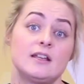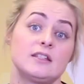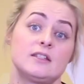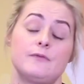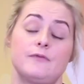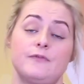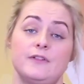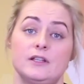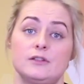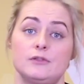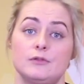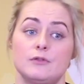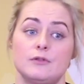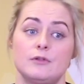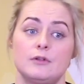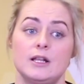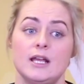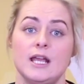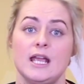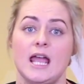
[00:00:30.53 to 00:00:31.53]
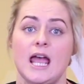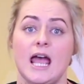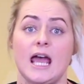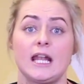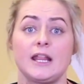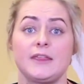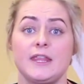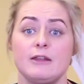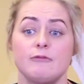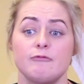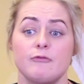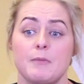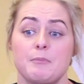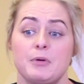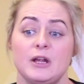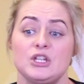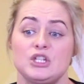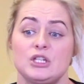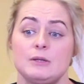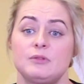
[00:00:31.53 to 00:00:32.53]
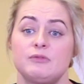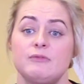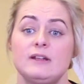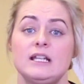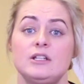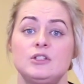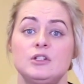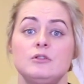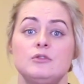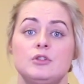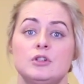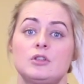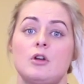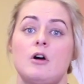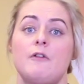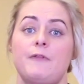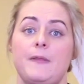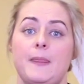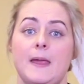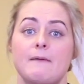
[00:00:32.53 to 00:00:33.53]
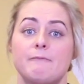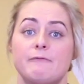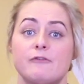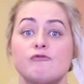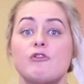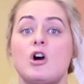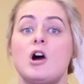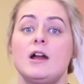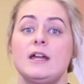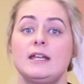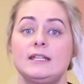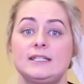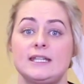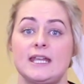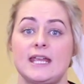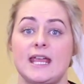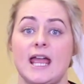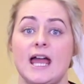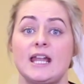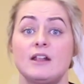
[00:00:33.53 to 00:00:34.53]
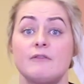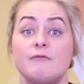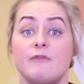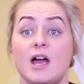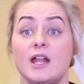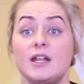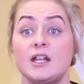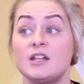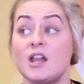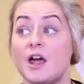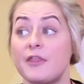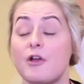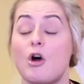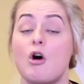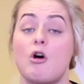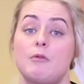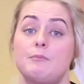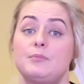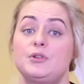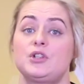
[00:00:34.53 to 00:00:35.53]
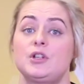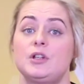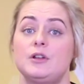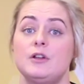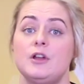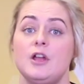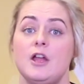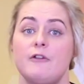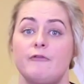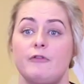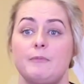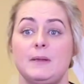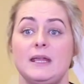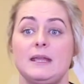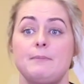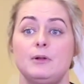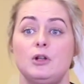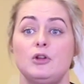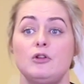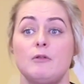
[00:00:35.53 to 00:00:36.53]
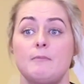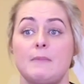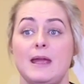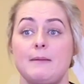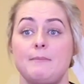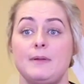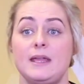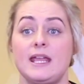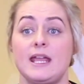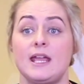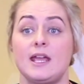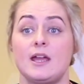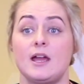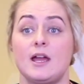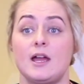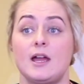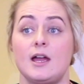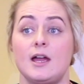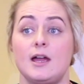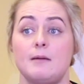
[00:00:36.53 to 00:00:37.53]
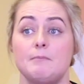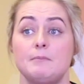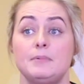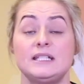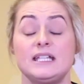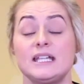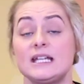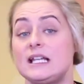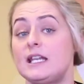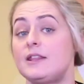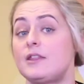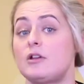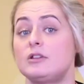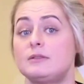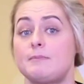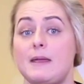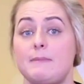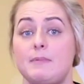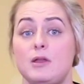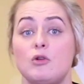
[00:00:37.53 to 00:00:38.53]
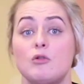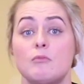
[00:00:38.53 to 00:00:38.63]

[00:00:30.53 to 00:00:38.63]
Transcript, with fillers: doesn't fit all, and I think apprenticeships really do just offer that variety and another option for people who are maybe, particularly those maybe